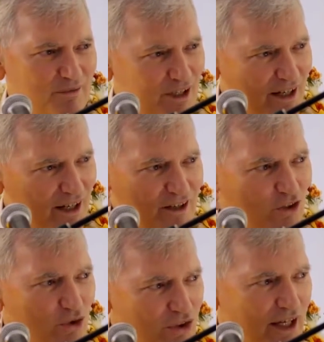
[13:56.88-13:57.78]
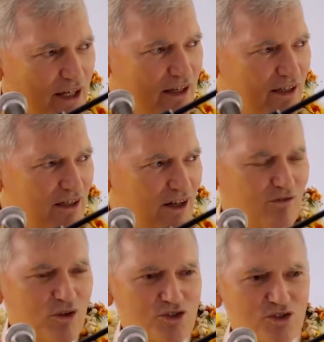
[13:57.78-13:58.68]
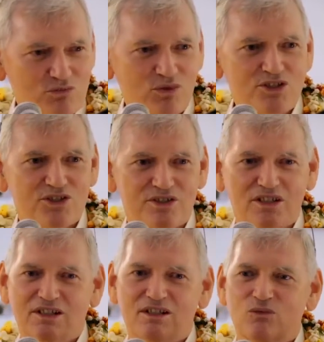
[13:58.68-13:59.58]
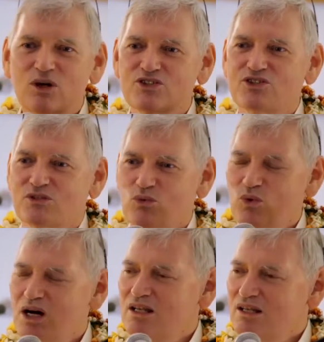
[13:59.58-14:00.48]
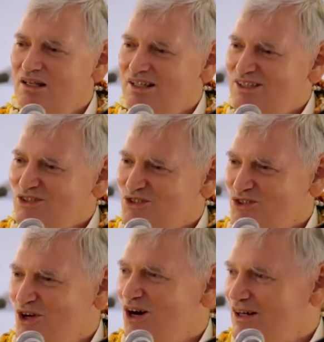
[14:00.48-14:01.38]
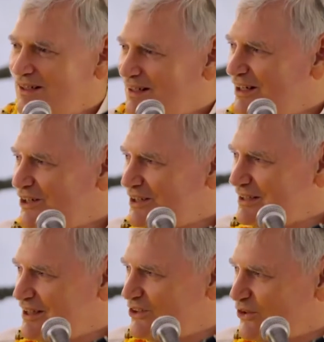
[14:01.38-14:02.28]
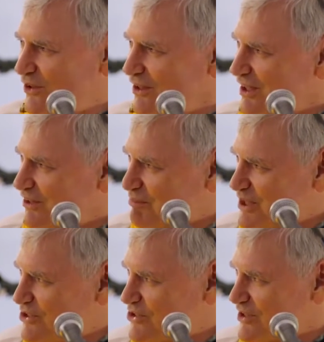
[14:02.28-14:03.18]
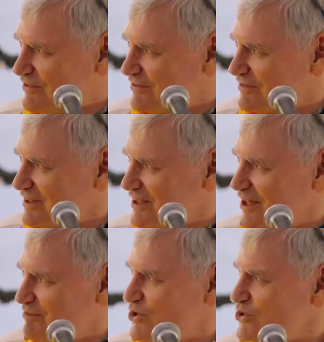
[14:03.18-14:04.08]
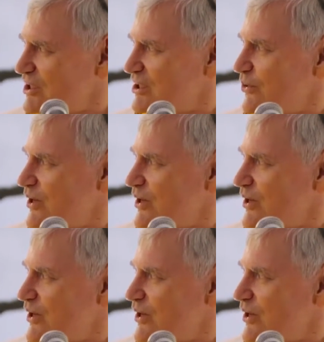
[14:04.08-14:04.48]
I mean, you think of what's the one song currently, or piece of, you know, musical